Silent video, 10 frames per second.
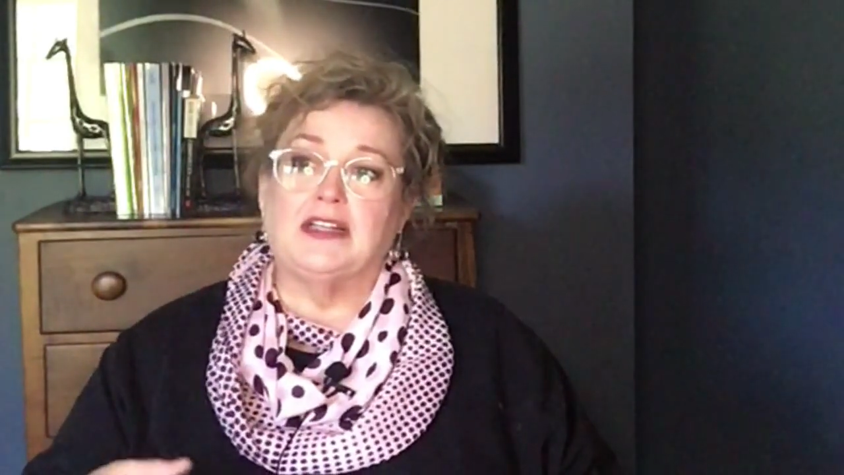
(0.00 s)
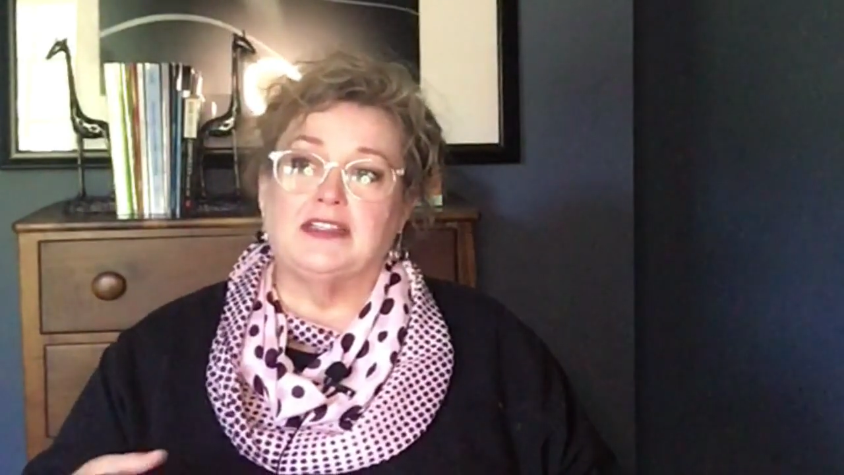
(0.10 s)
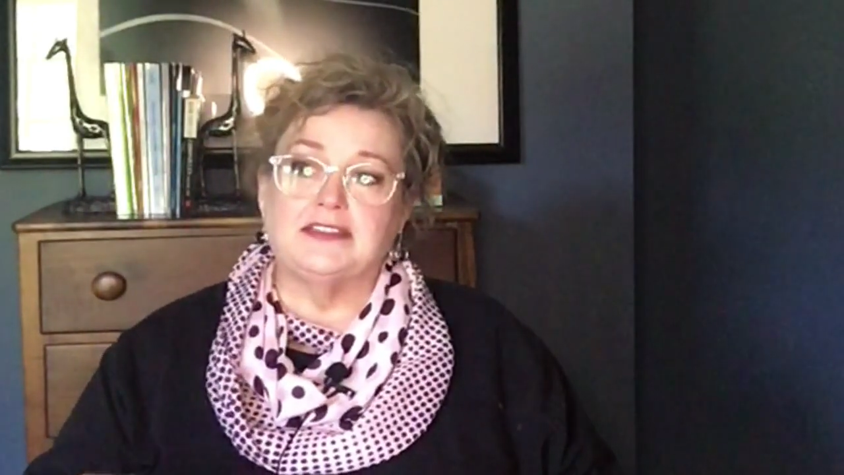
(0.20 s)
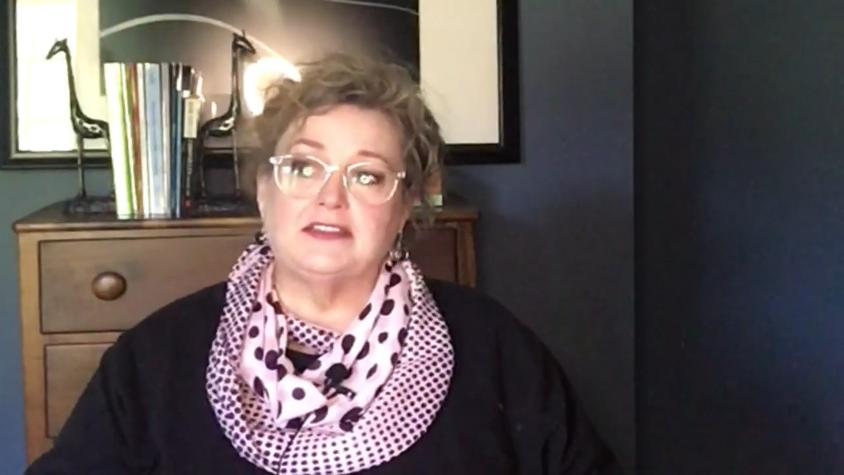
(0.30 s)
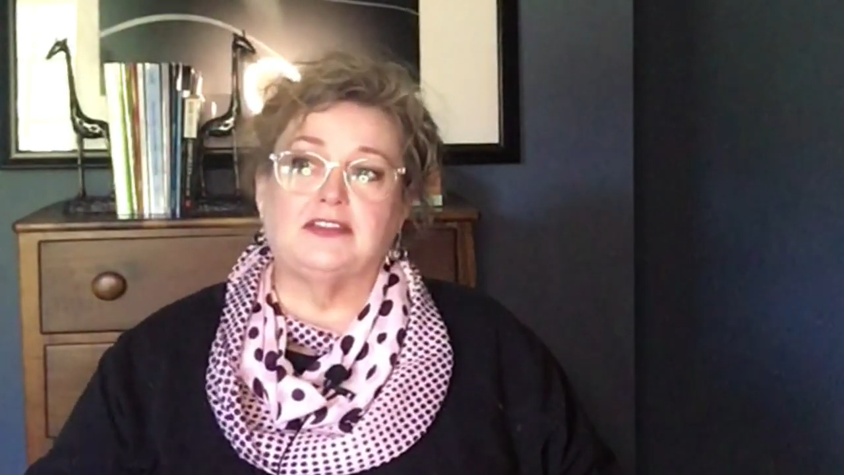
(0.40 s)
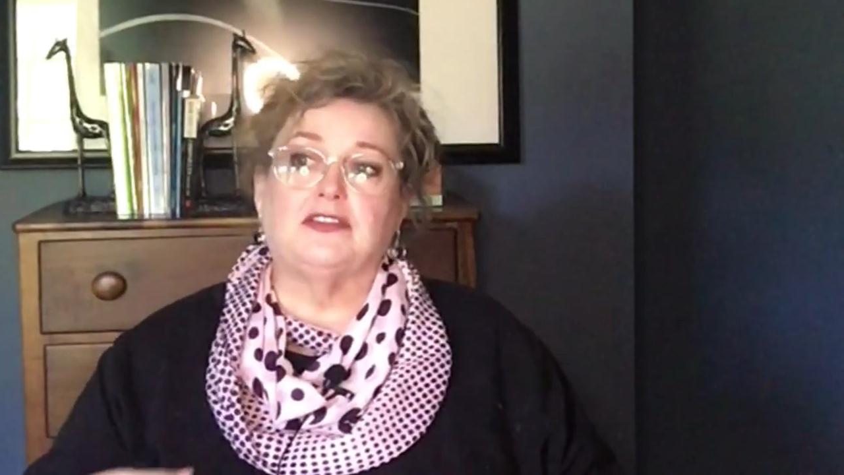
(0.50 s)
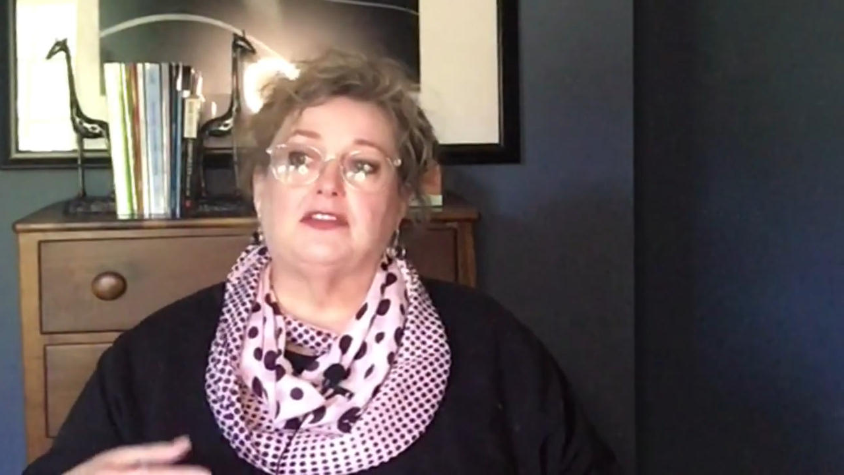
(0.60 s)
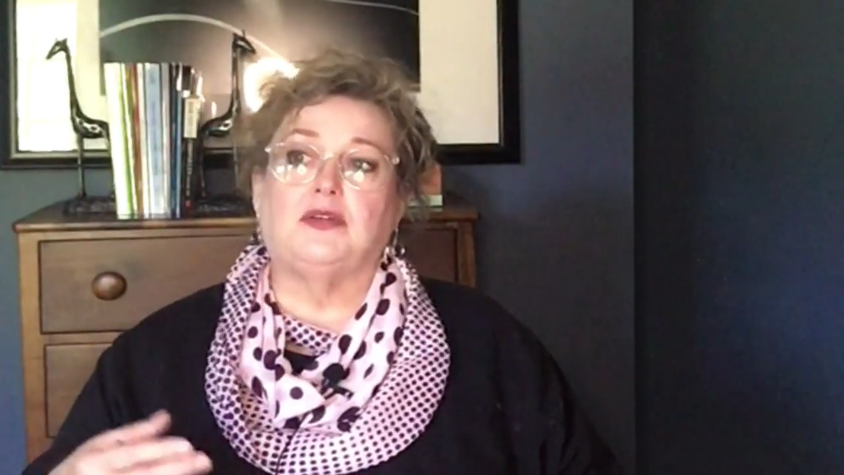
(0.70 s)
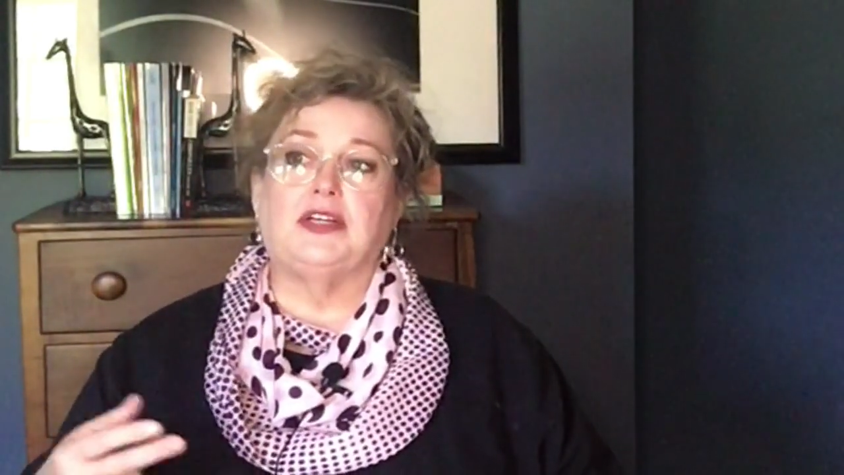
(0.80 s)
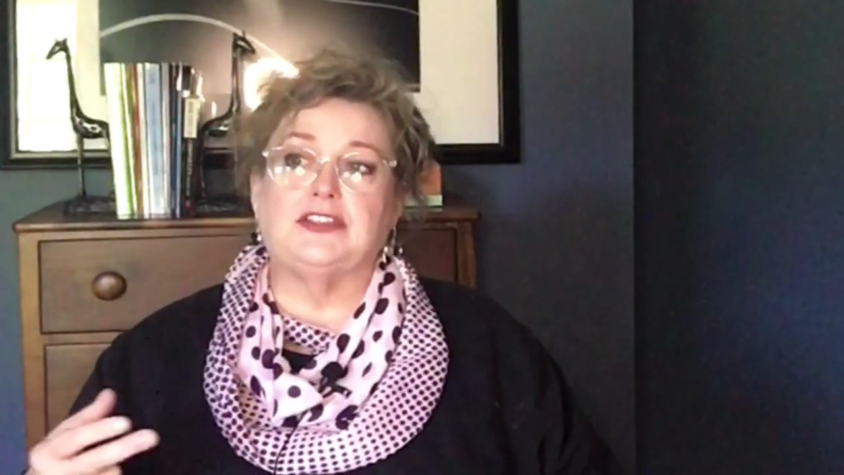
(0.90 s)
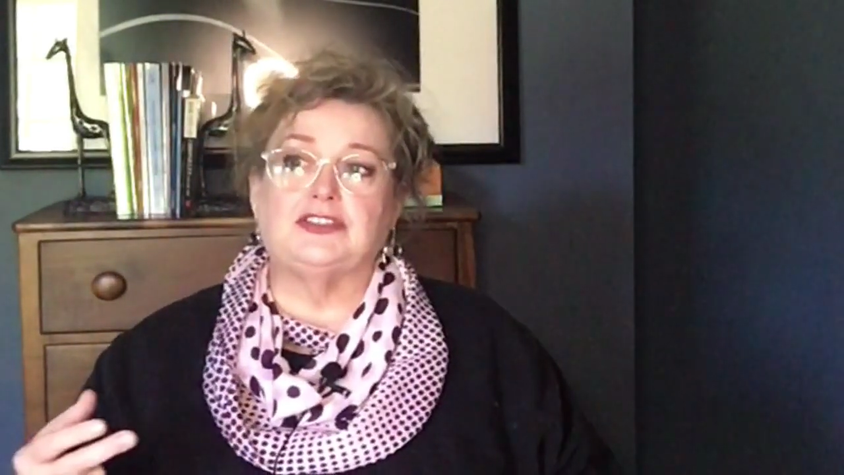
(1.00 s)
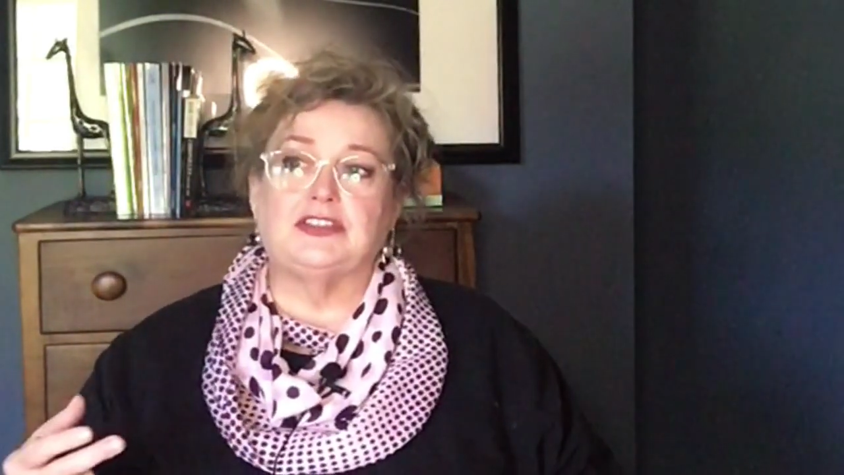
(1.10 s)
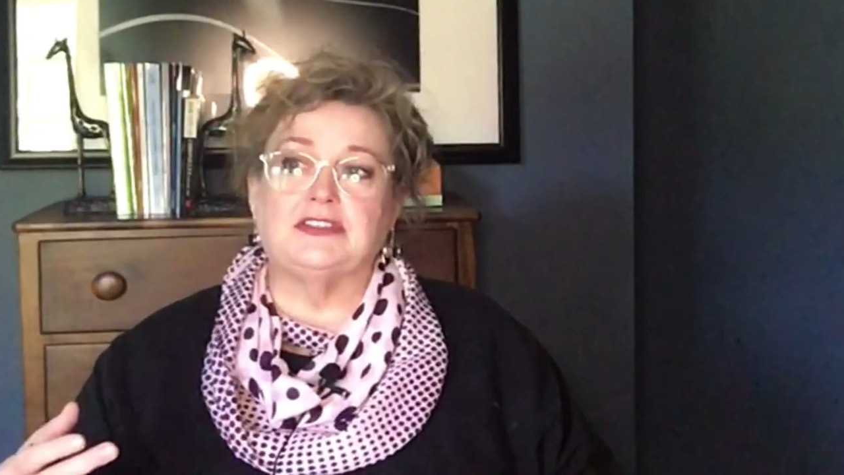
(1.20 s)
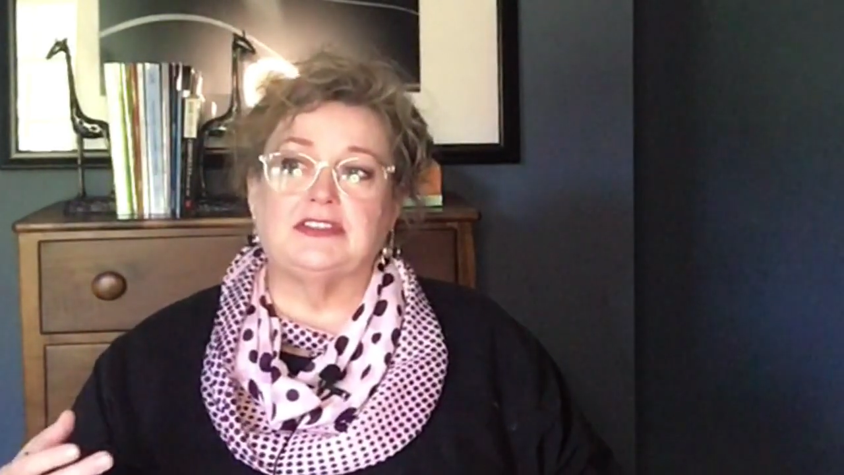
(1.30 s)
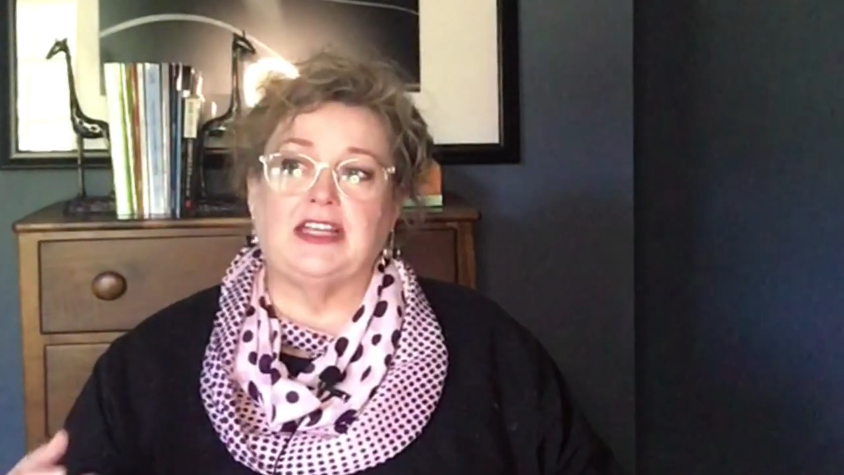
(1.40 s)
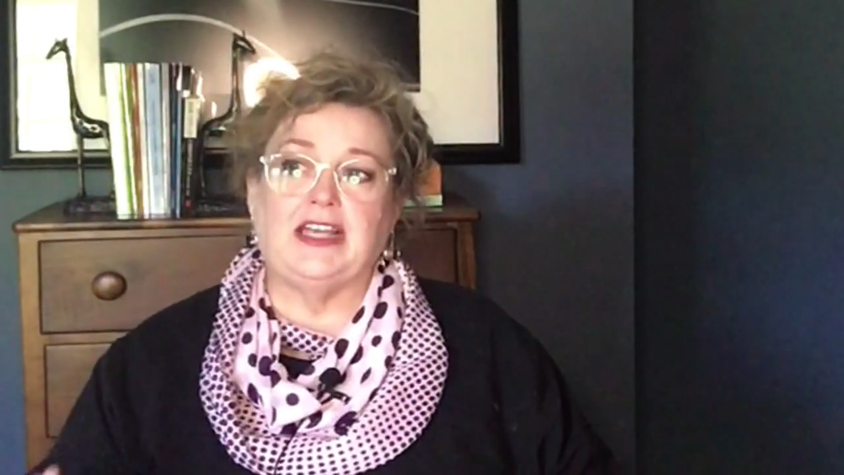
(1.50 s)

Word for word: listen to their questions